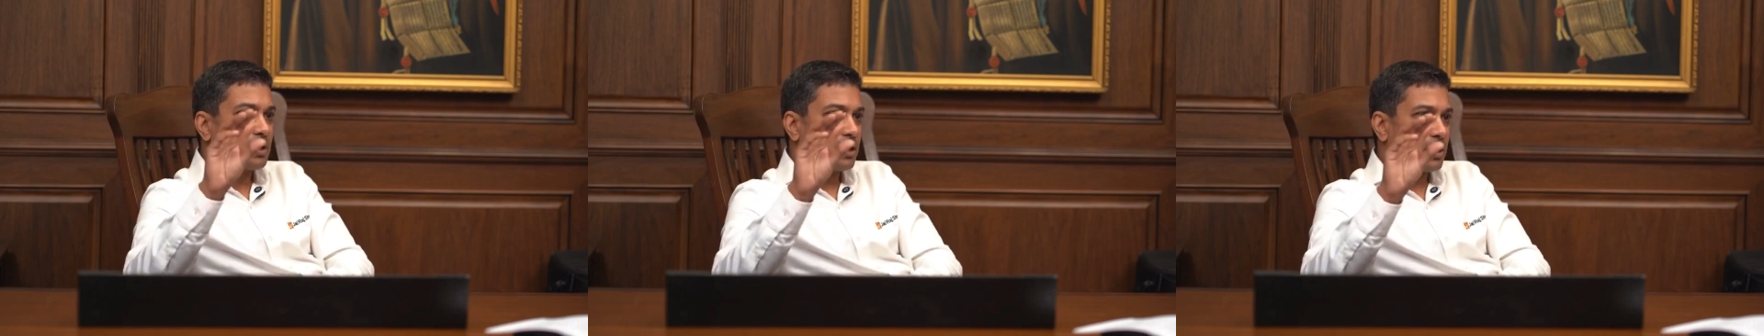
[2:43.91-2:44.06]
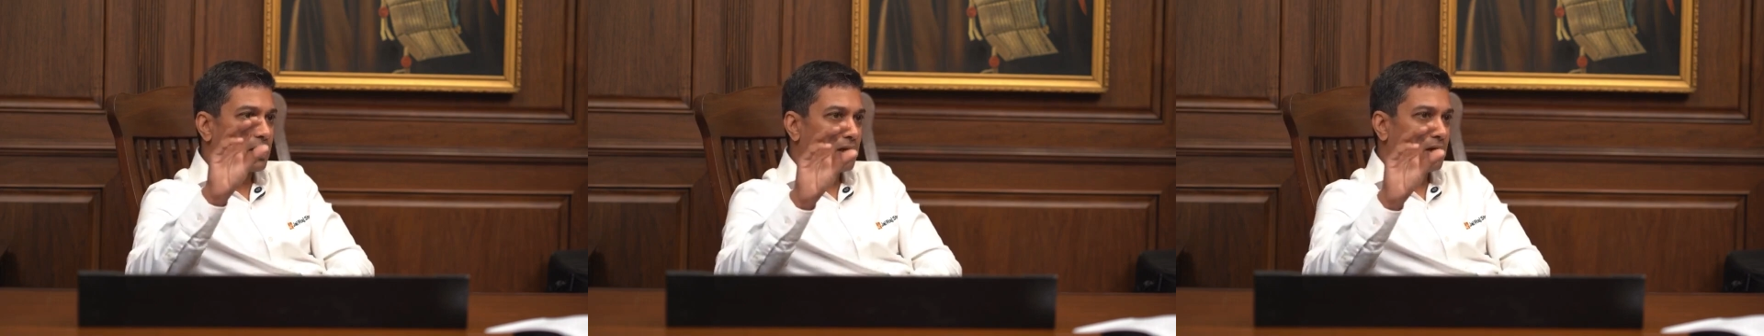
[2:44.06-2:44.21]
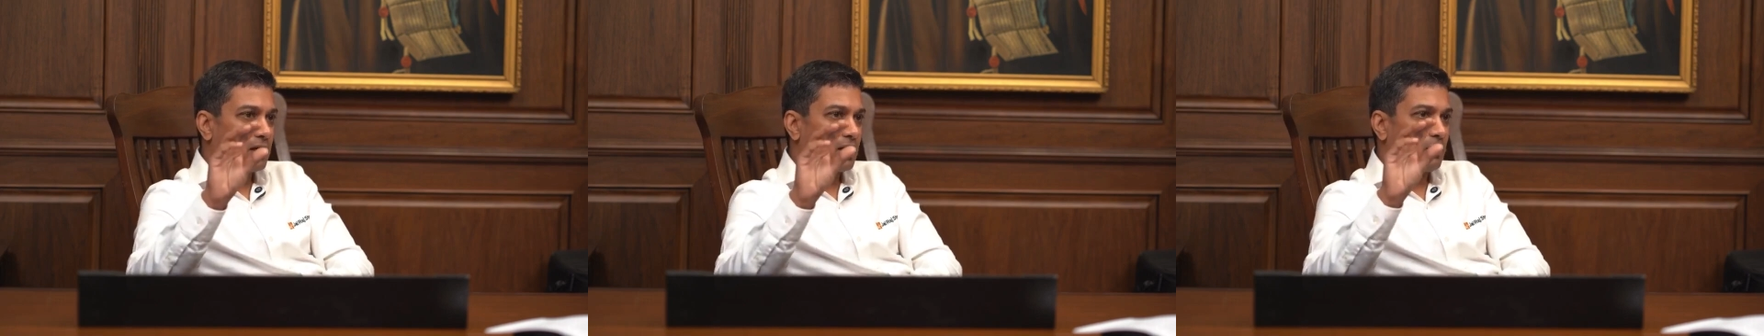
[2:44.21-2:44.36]

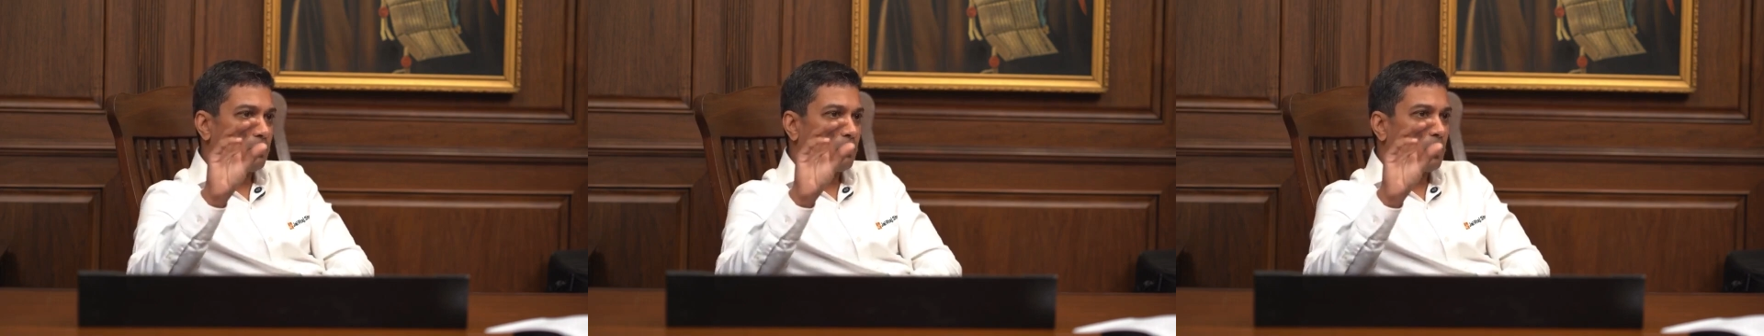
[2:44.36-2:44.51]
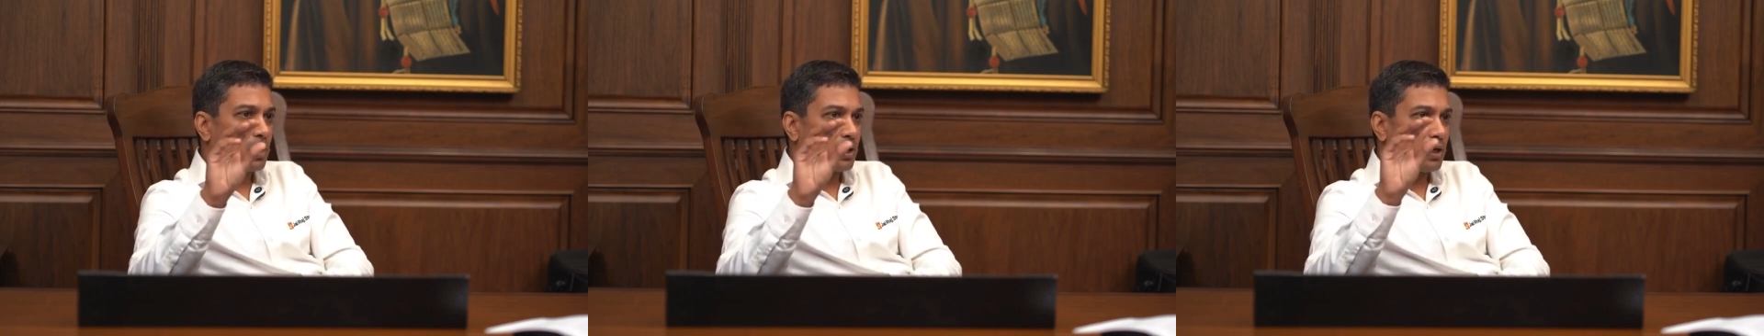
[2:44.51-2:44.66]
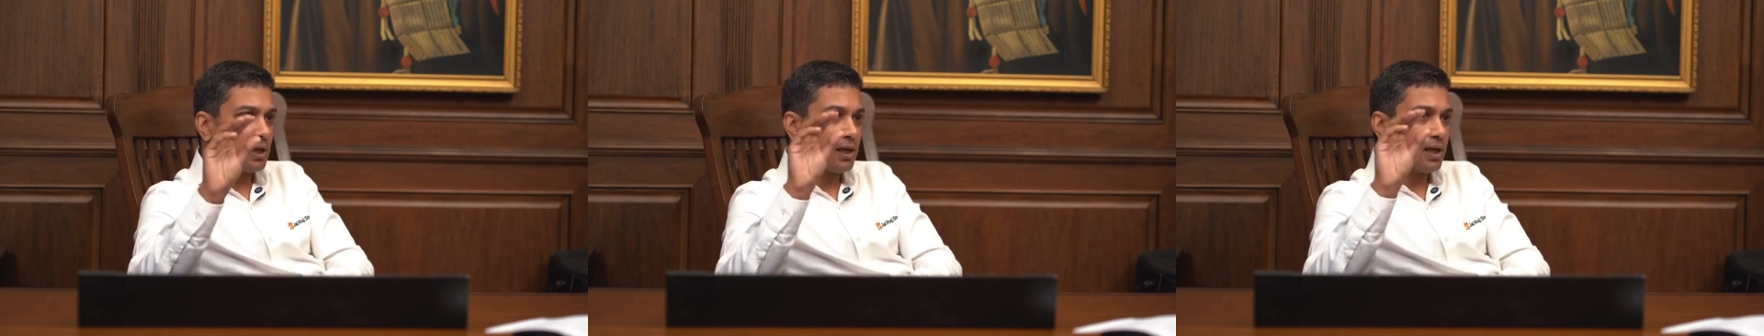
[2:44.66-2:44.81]
critical
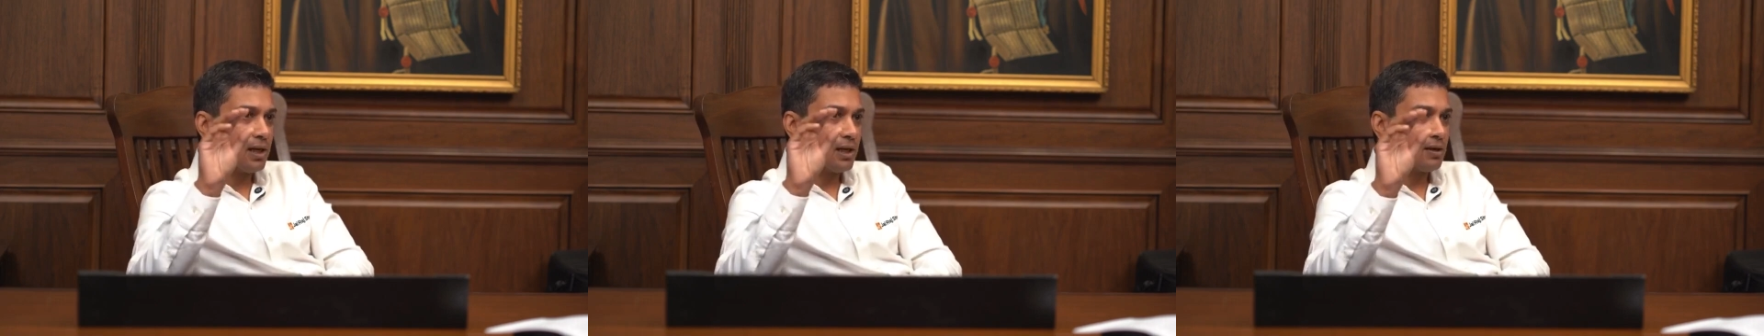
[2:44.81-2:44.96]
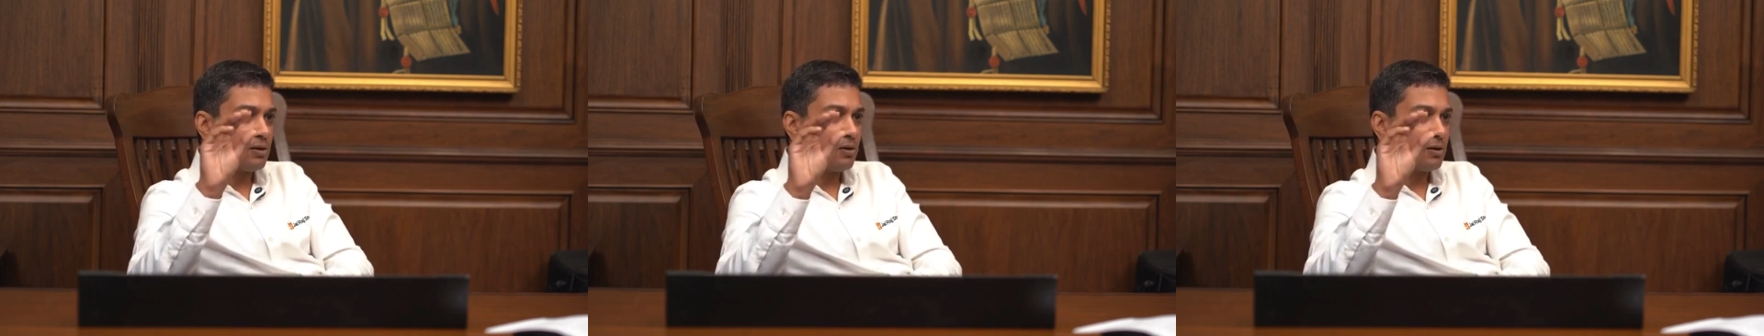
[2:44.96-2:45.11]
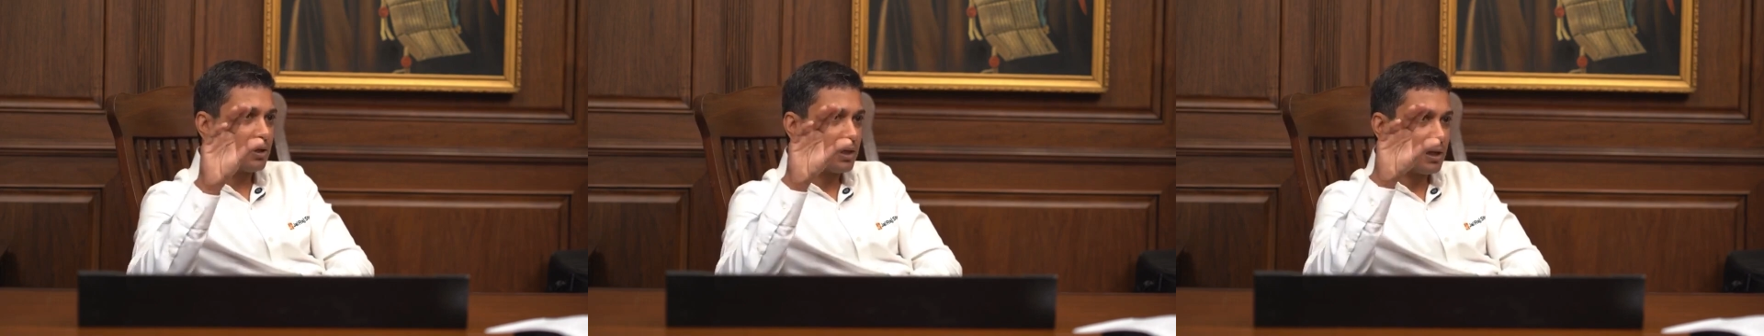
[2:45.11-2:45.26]

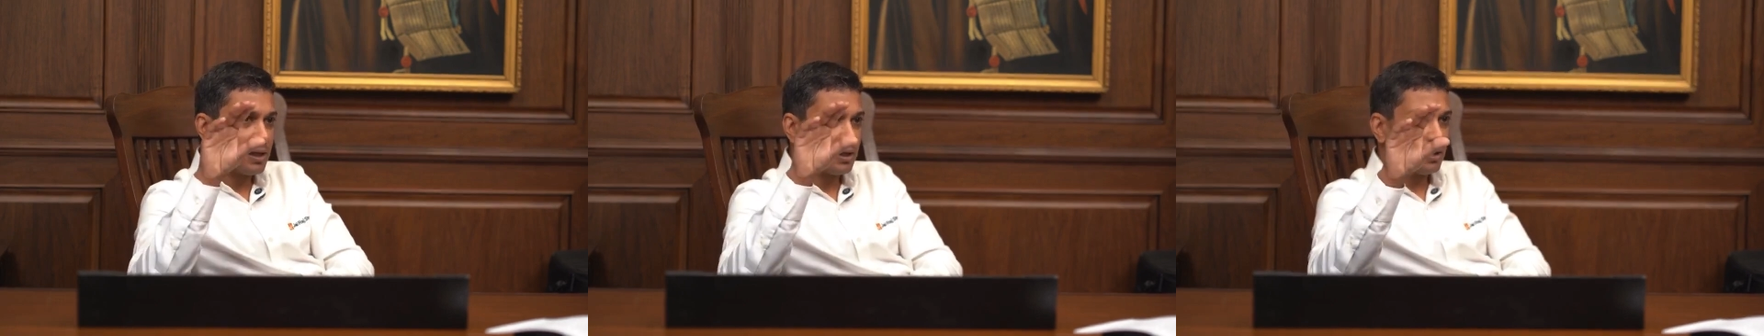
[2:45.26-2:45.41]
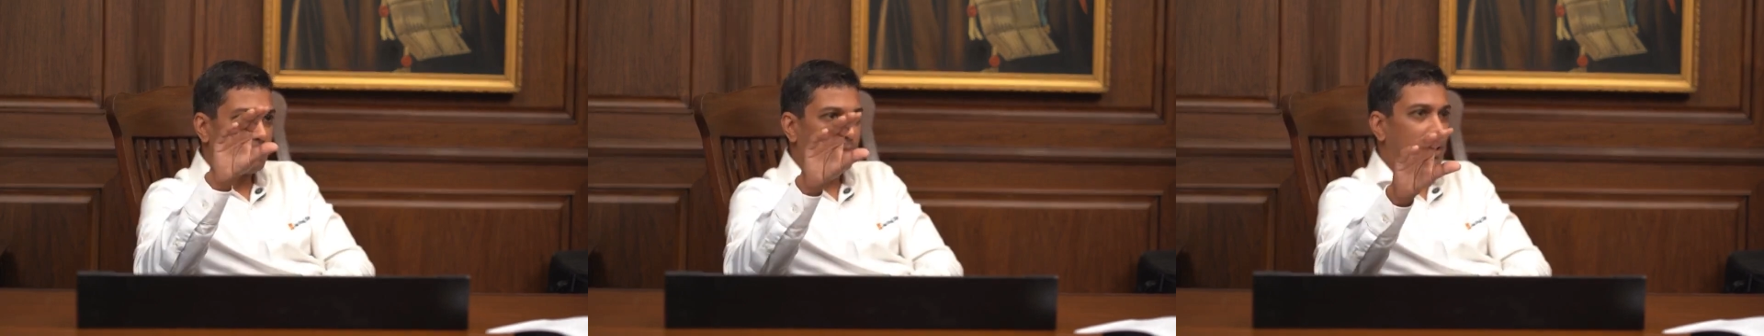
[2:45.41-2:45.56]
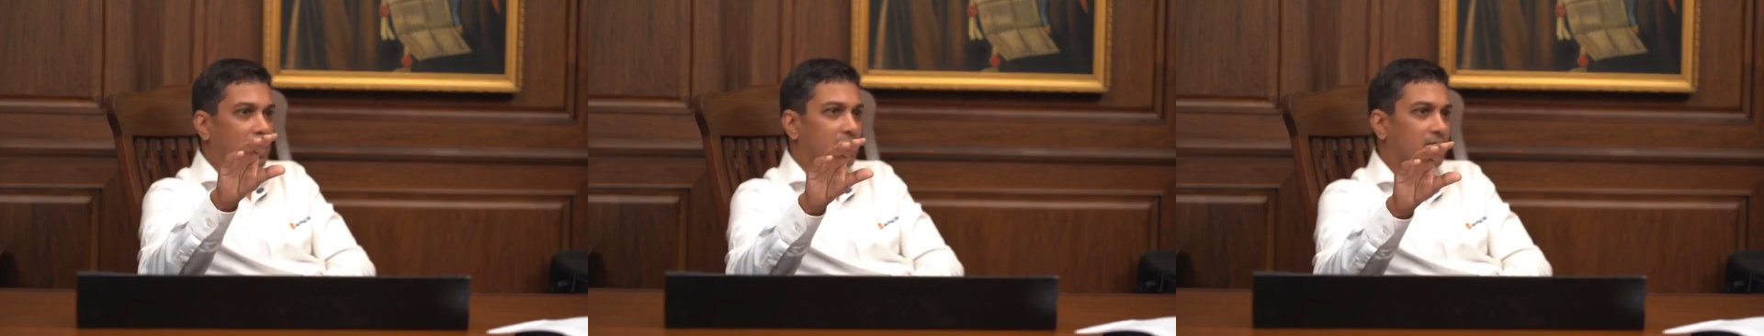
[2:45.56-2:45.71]
bottleneck or
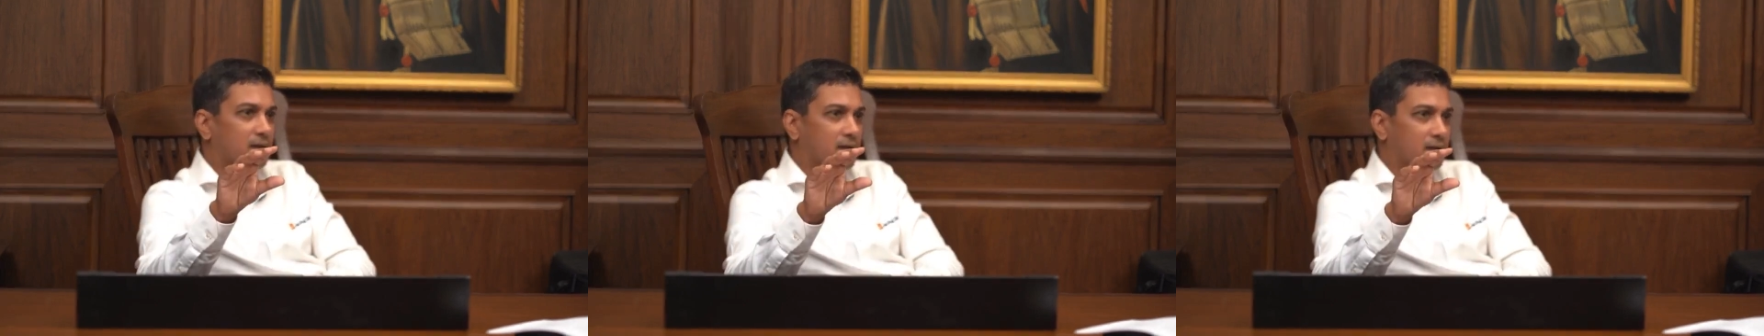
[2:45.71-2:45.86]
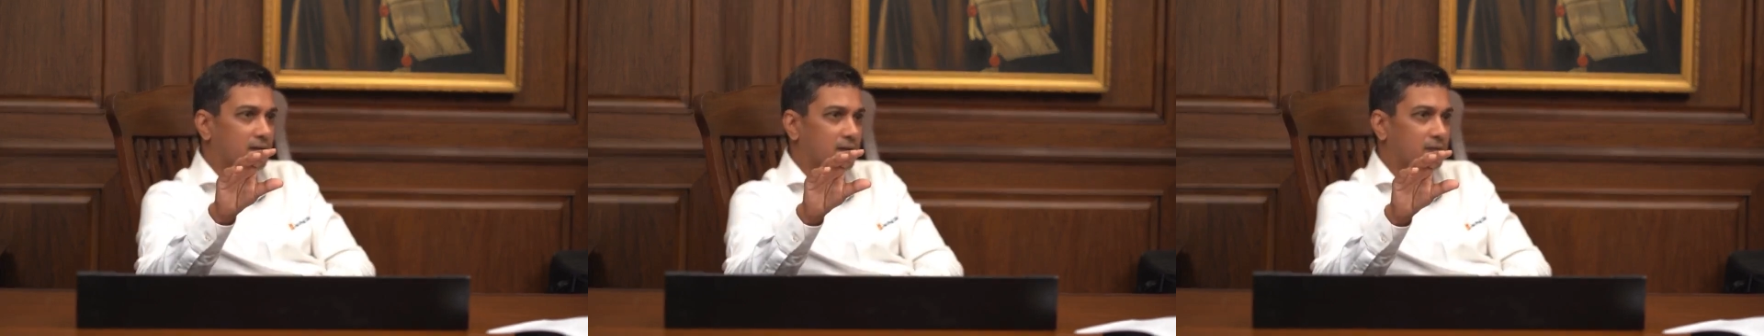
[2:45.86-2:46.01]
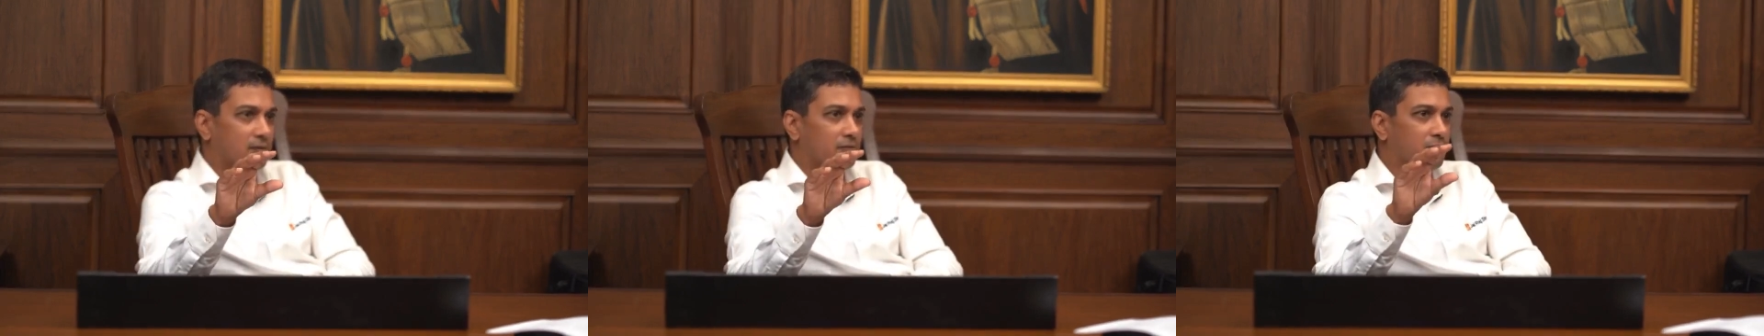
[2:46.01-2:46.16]
critical
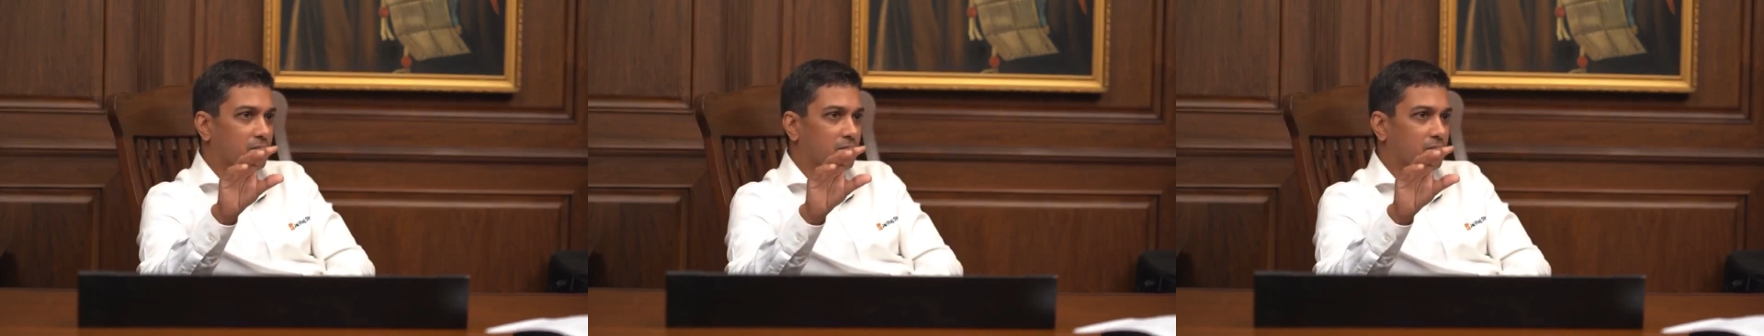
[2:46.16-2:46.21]
path